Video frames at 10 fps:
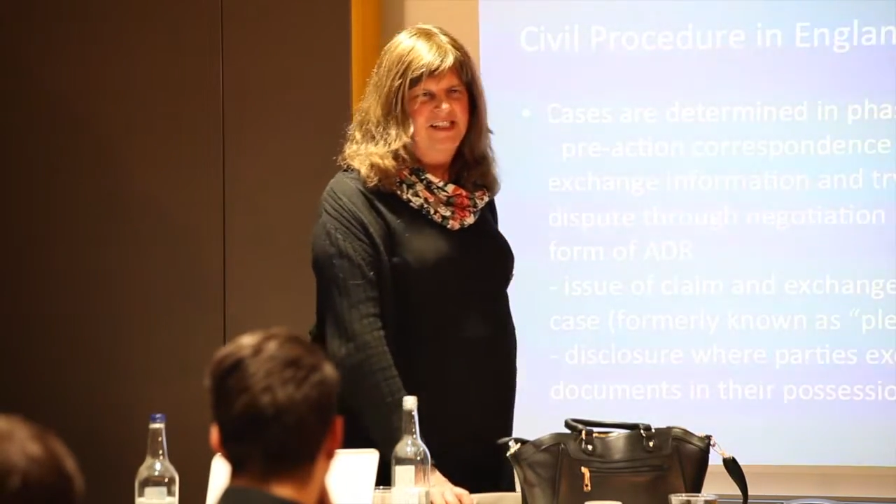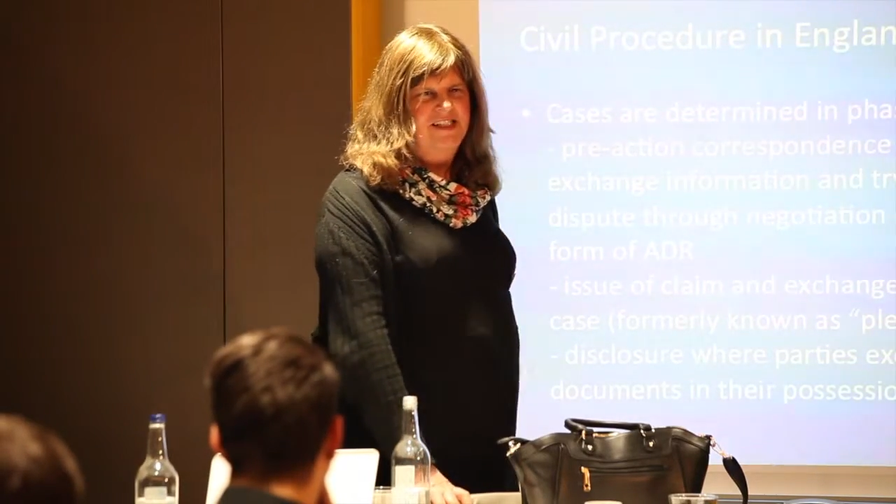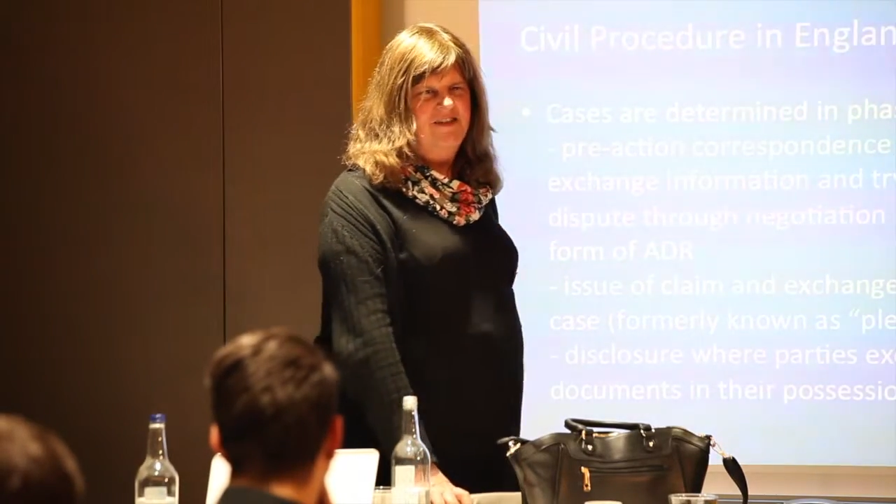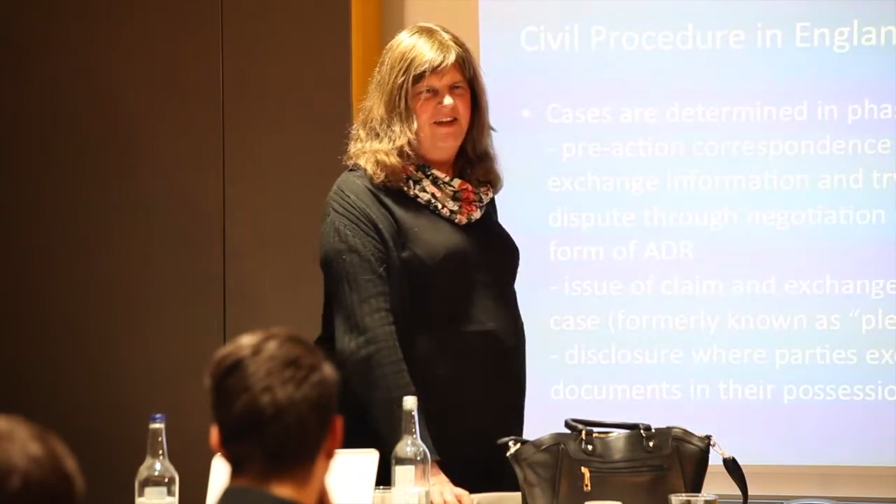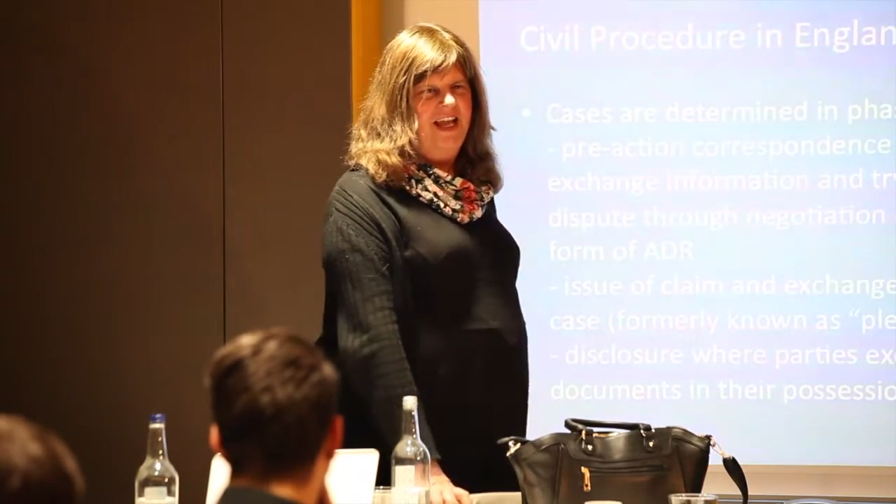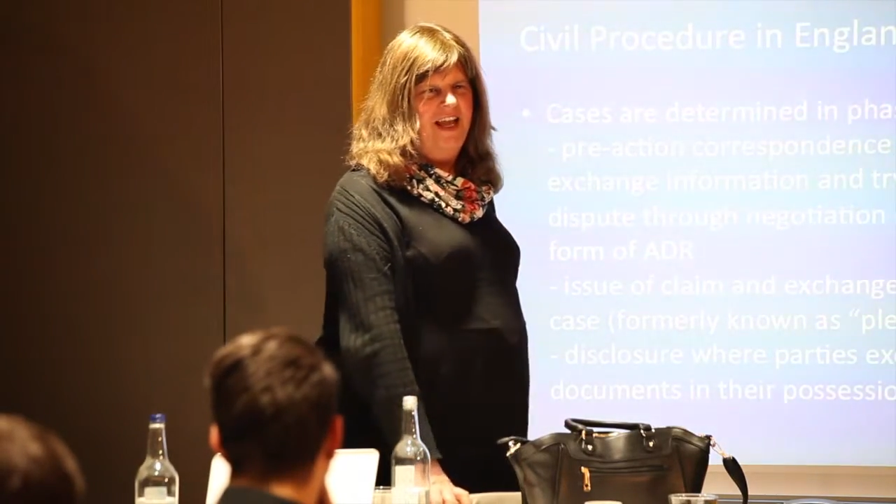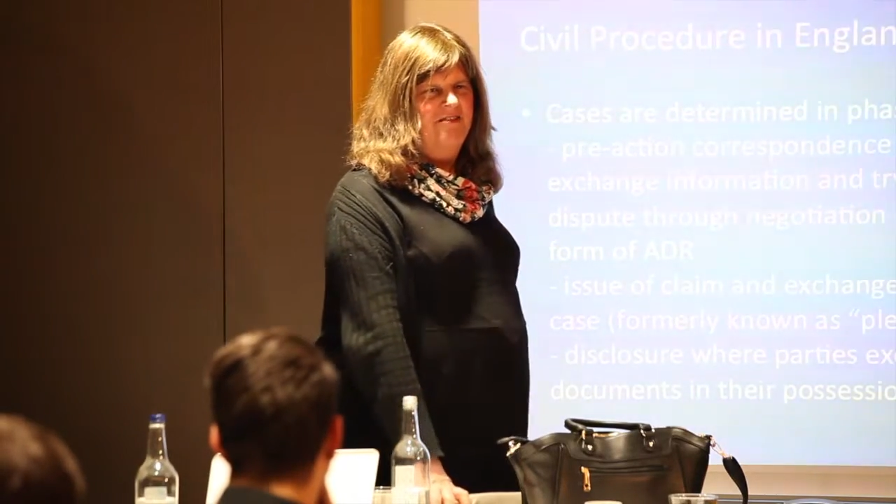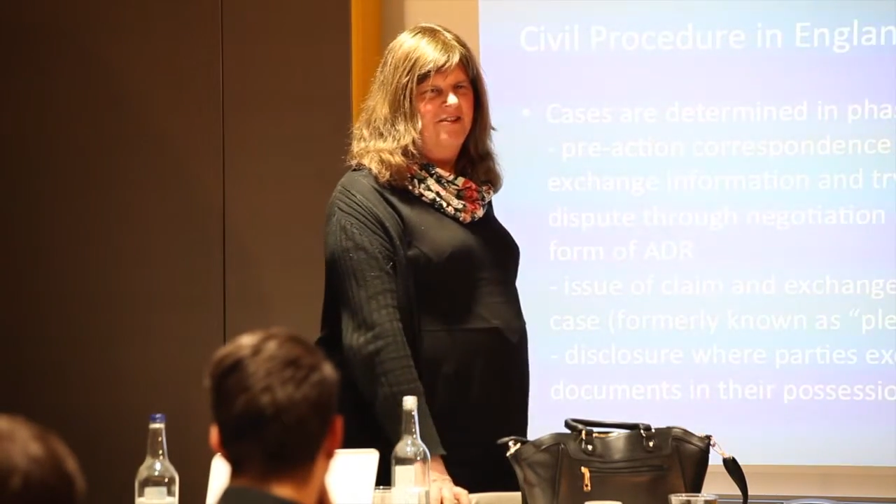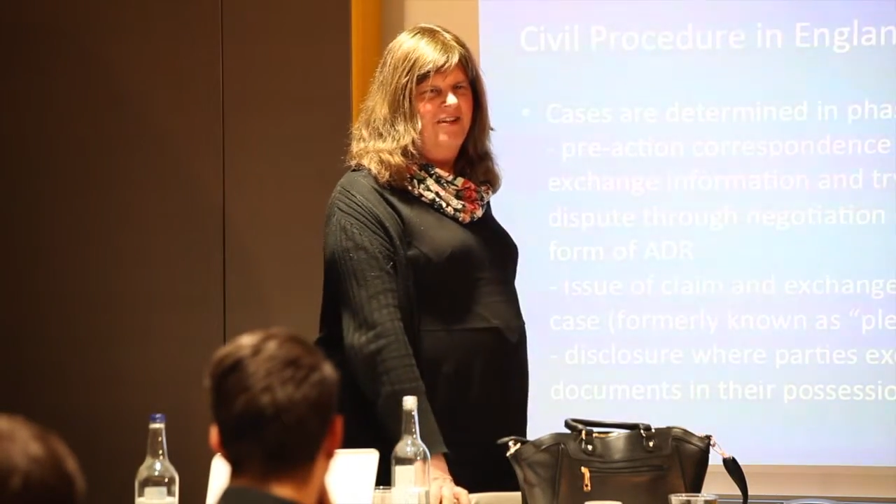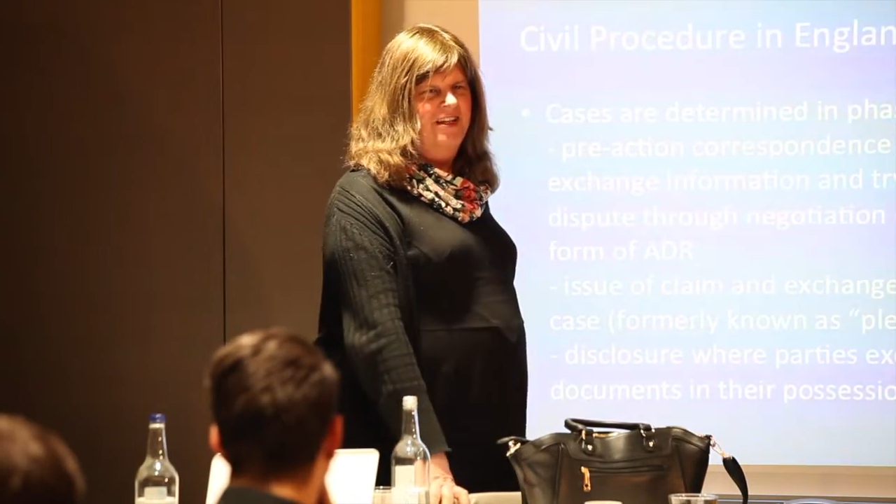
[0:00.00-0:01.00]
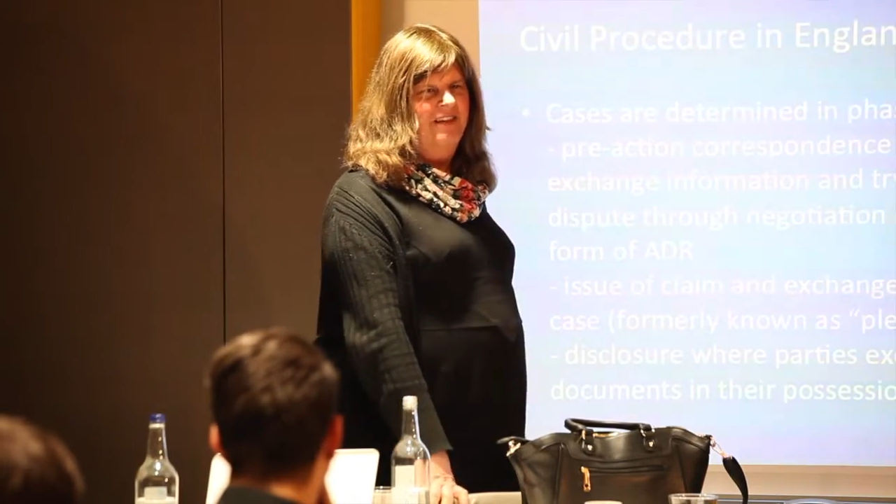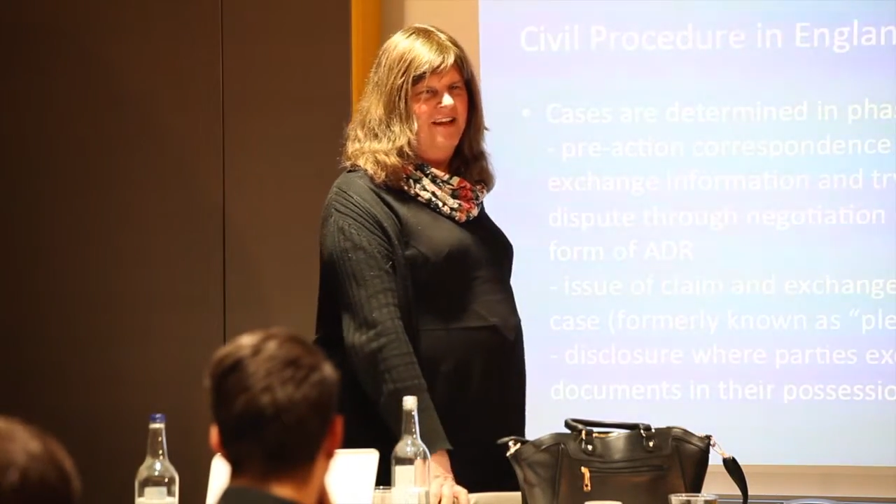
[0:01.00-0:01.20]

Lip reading: necessarily hear of in